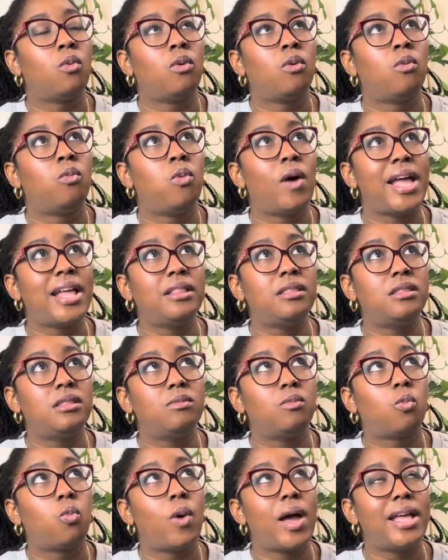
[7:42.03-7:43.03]
when
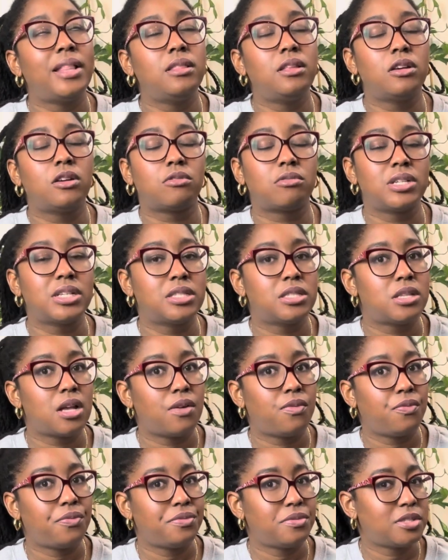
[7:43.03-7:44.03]
the Greek
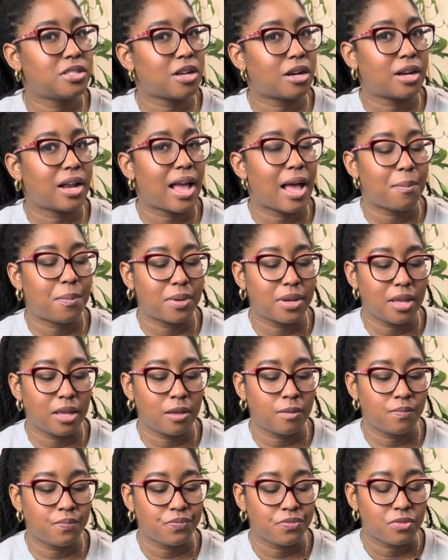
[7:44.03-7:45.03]
stuff started
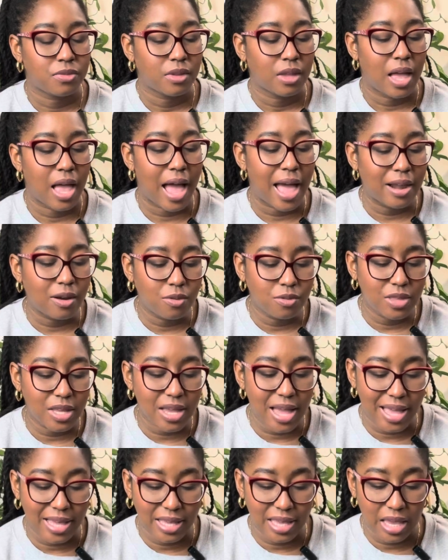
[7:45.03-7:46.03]
happening, I don't think
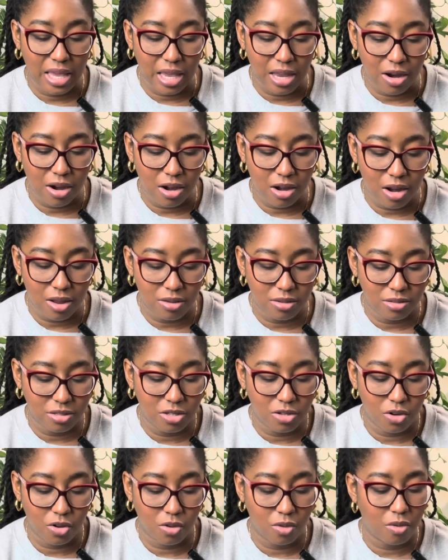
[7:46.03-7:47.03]
I cared.
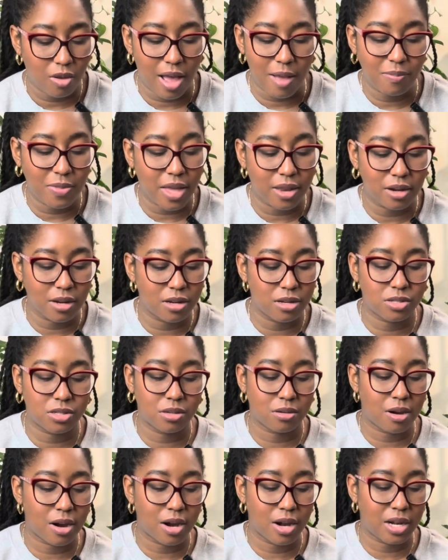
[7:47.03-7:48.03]
I'm not in a
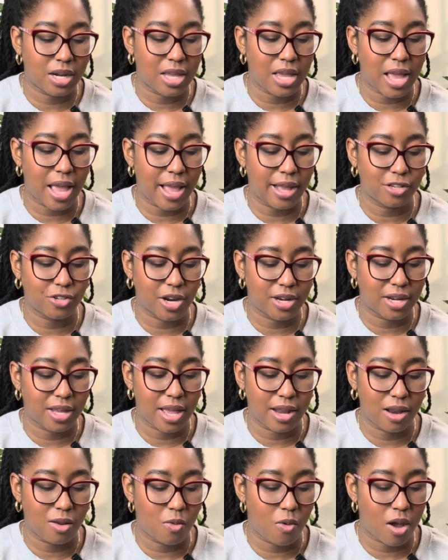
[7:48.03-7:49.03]
sorority. I had tried to
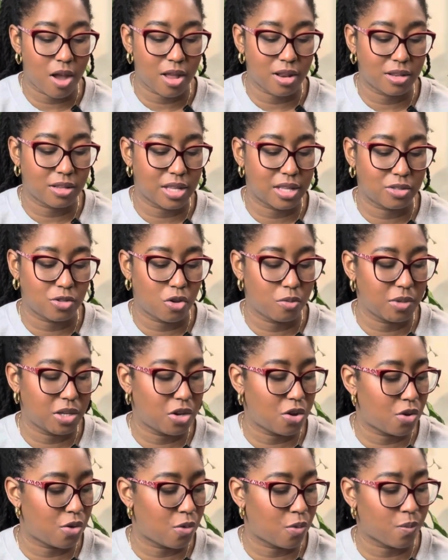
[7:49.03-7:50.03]
get in one. They told me
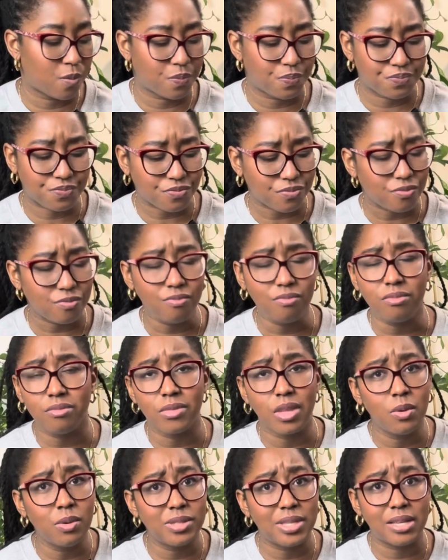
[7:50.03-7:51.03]
no.
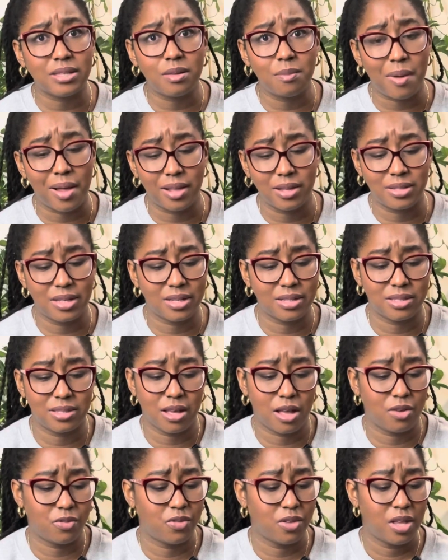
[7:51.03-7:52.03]
It was like some politics
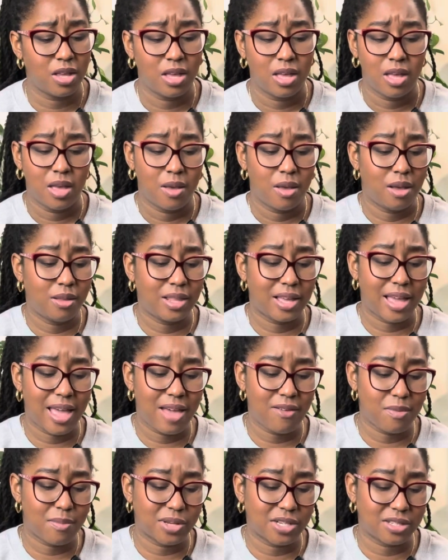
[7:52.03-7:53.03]
stuff. I'm like, I
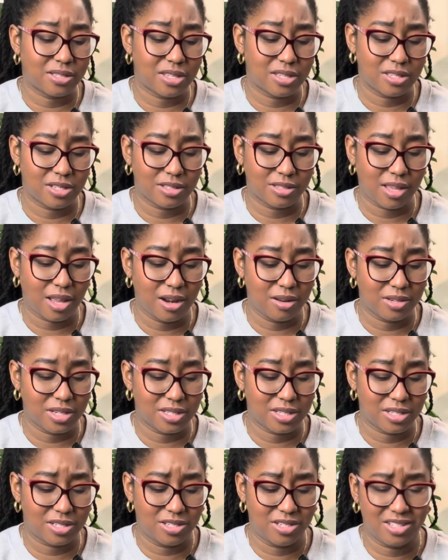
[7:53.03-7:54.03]
have a bunch of sisters. I don't need
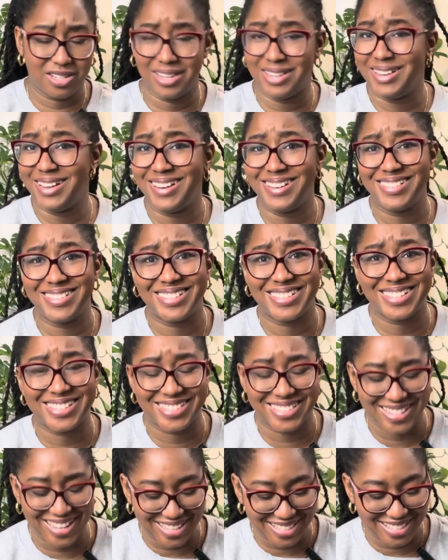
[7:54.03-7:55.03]
this. I don't need this
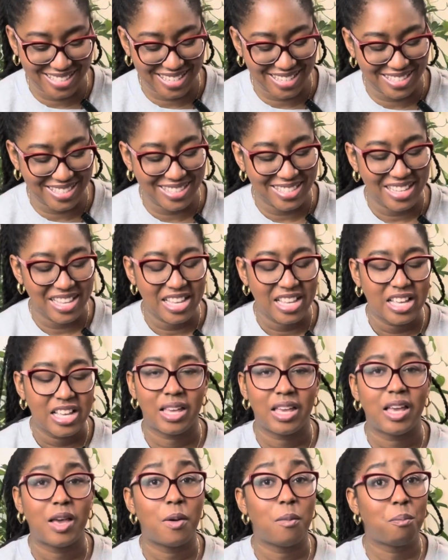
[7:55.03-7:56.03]
nonsense.
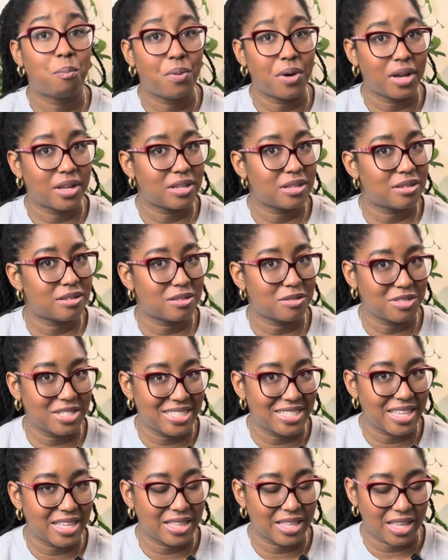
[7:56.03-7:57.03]
But
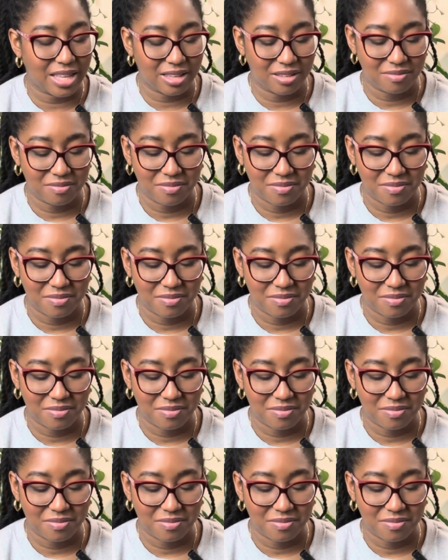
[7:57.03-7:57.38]
recently,